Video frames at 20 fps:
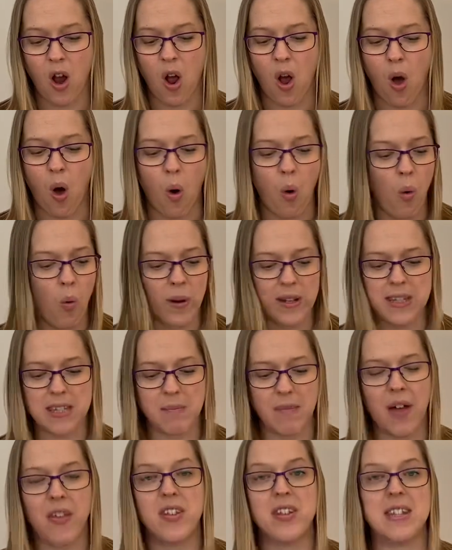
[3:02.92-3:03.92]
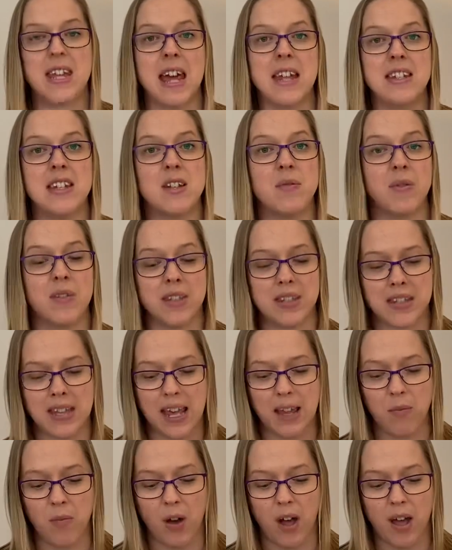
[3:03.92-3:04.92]
Always the mothers ended with the
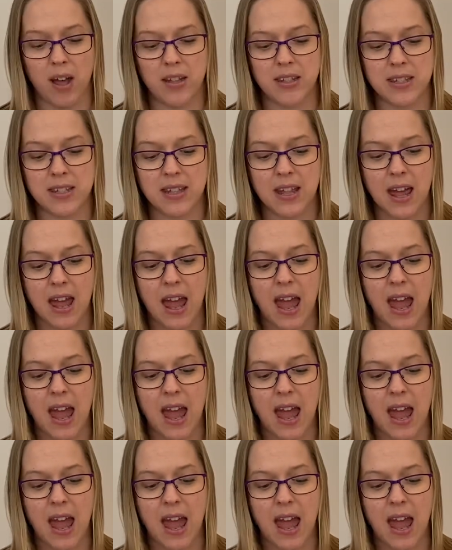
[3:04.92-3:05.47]
same words,